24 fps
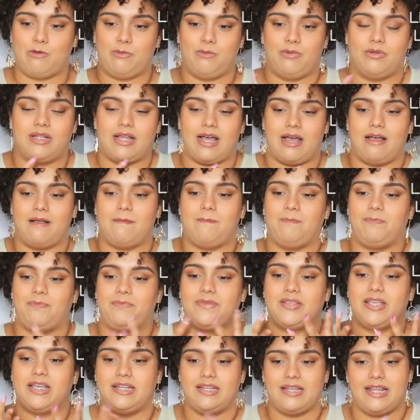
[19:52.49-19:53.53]
people that
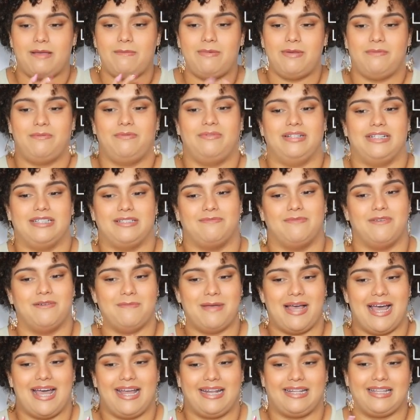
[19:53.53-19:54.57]
can date people that smell
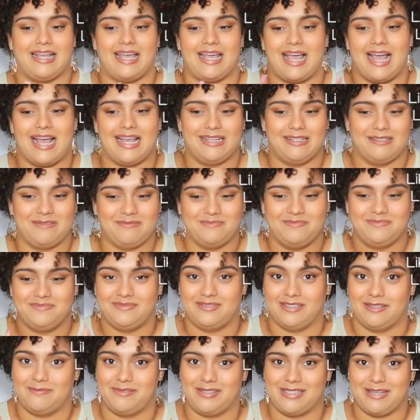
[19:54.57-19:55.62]
bad. Like I
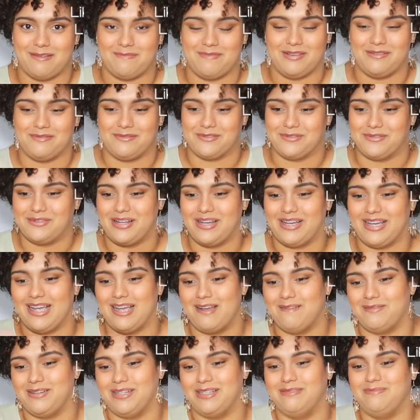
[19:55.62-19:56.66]
let me stop being rude. Alright,
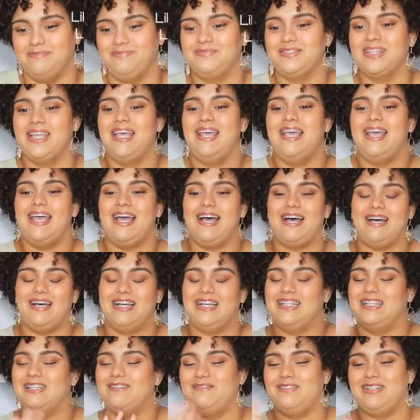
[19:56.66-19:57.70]
I'm done.
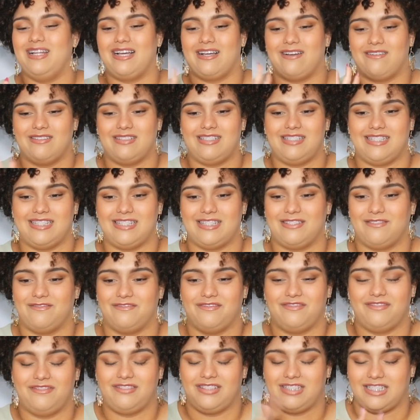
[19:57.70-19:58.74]
Uh let me not go into this
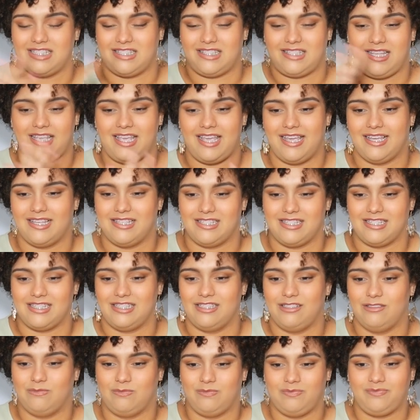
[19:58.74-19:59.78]
this
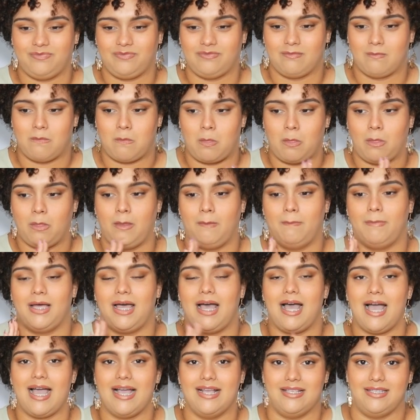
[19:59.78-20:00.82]
tangent. But
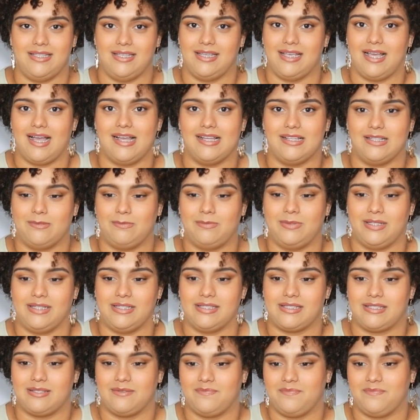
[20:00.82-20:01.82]
hygiene guys, please.